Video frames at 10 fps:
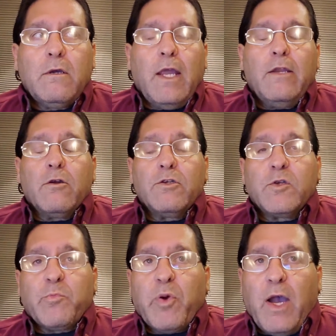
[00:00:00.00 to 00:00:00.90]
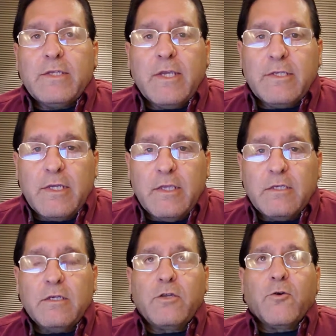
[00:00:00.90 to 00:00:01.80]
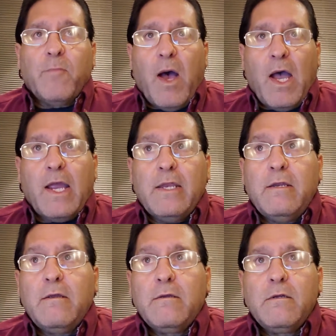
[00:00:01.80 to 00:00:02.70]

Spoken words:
and you're just processing this in your mind.